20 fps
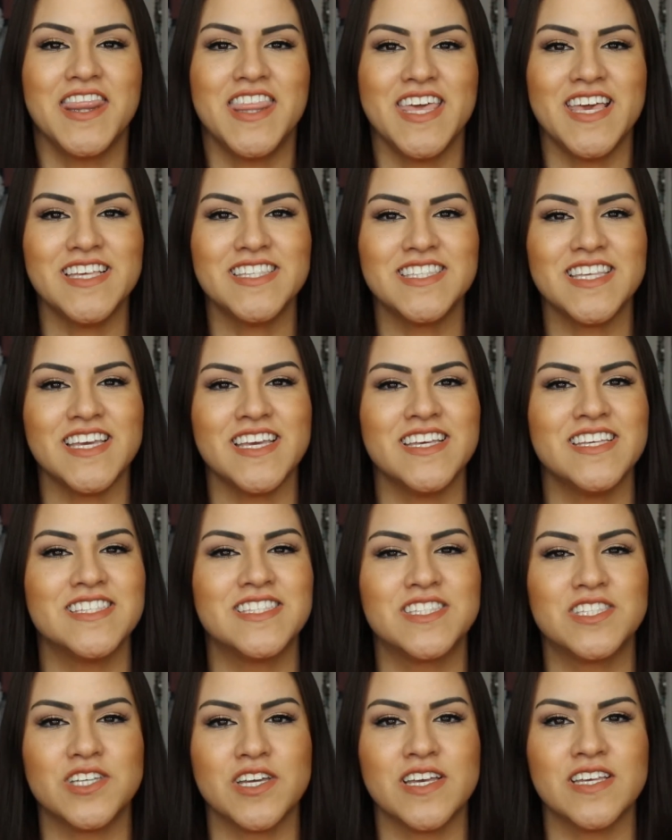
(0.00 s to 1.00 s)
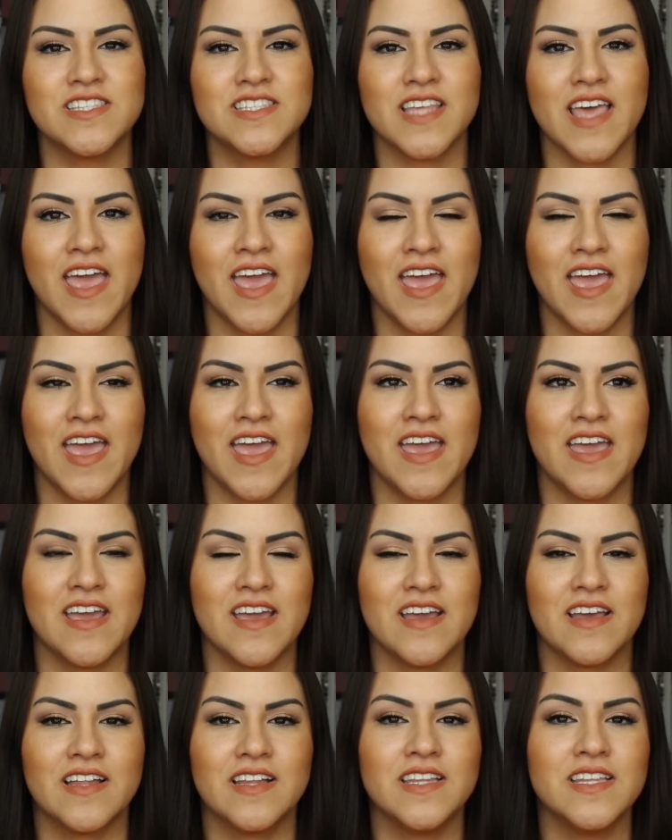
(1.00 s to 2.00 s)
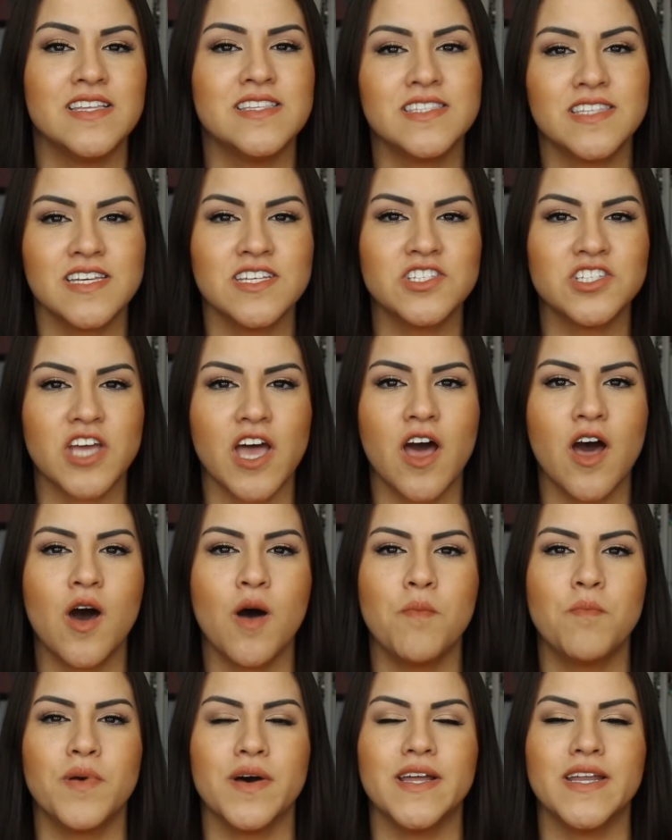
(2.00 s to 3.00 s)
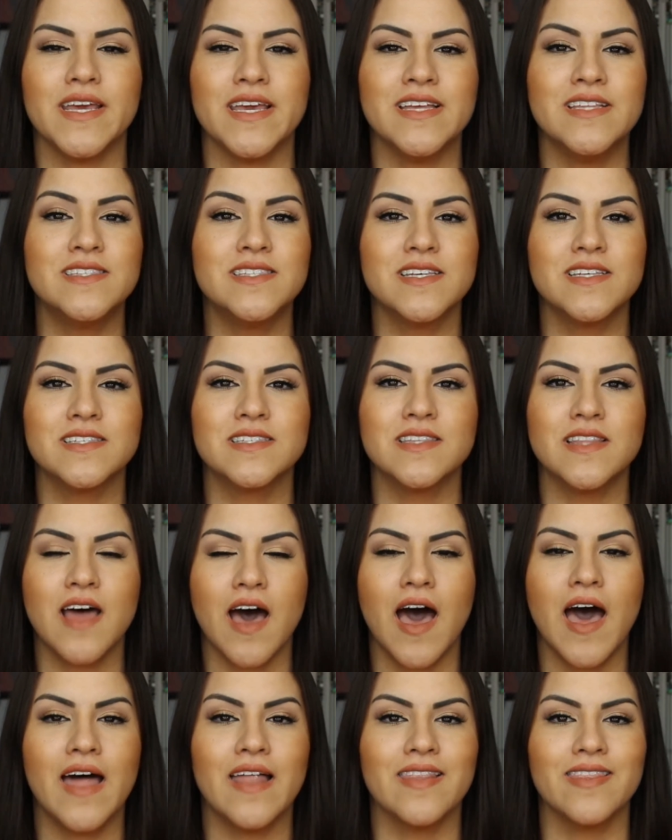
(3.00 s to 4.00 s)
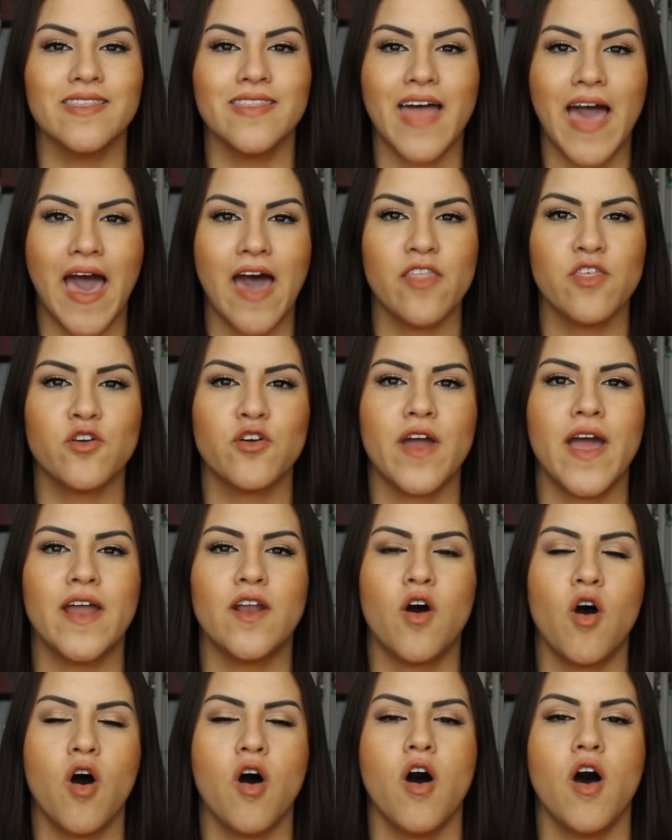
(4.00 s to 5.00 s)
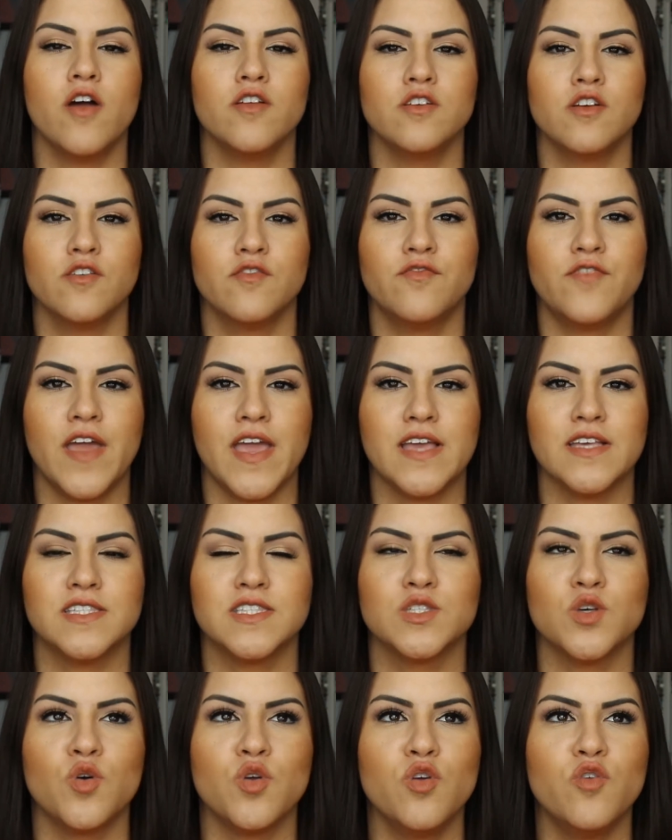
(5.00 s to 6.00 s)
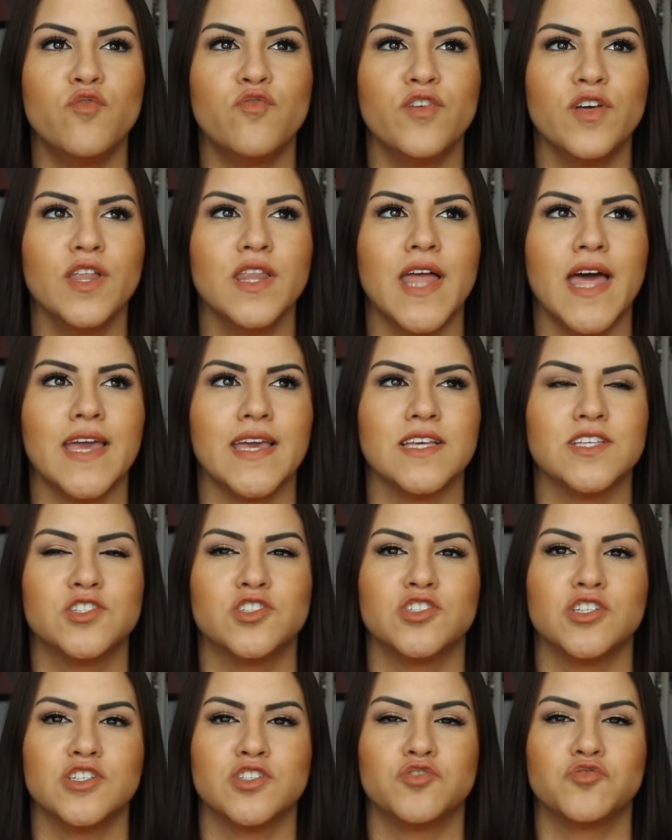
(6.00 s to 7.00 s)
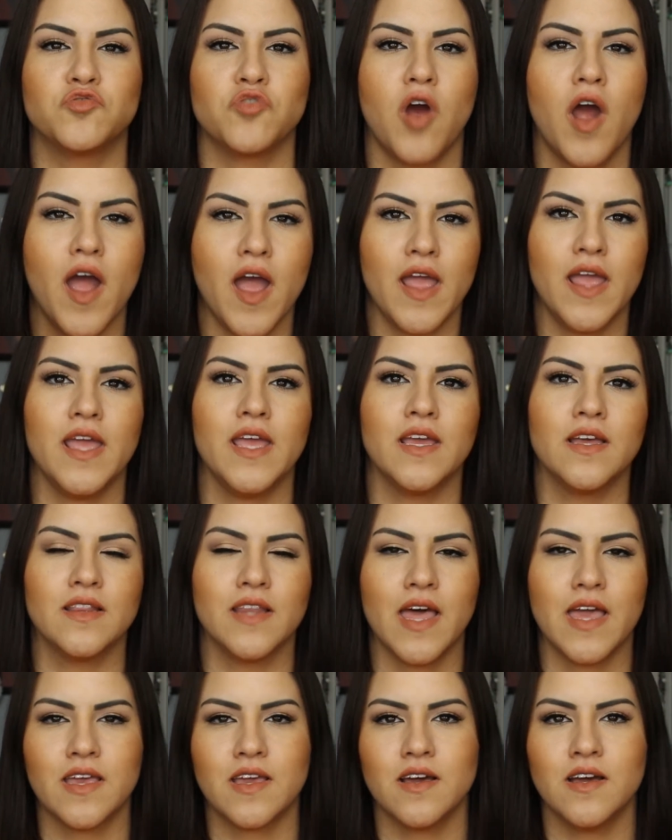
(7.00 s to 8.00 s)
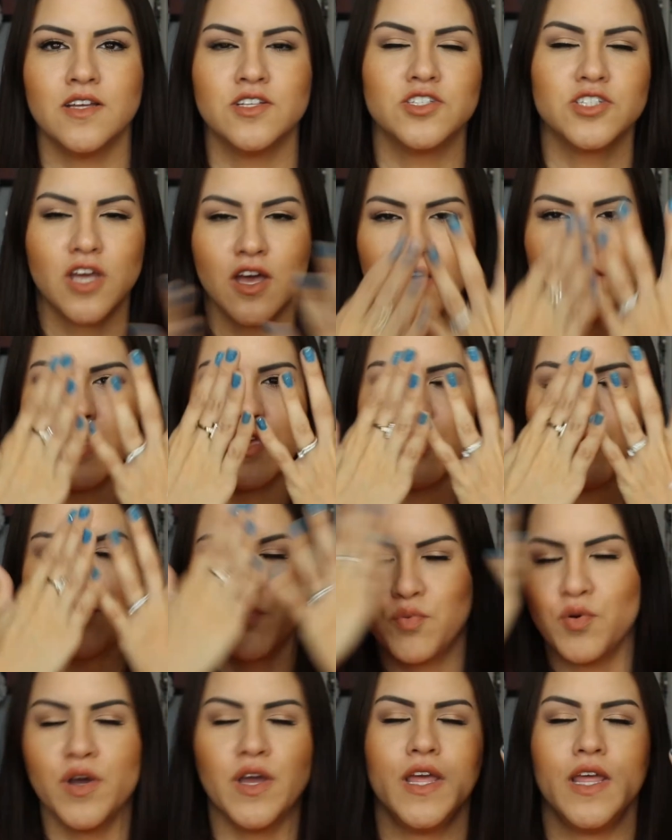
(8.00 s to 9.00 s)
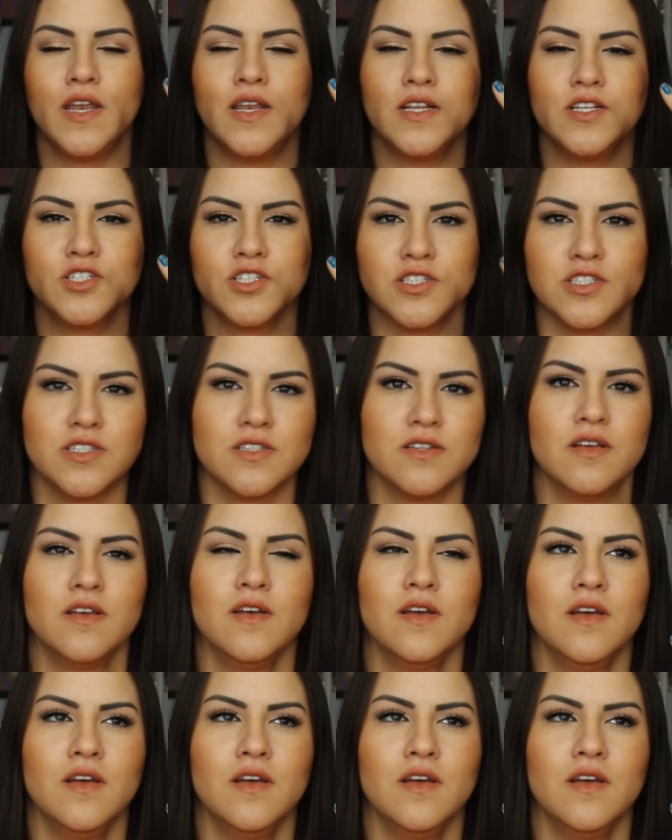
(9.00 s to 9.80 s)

this is just a cleansing gel, but it does not lather at all on your face. So you feel like it's just drying like a gel that you put and it just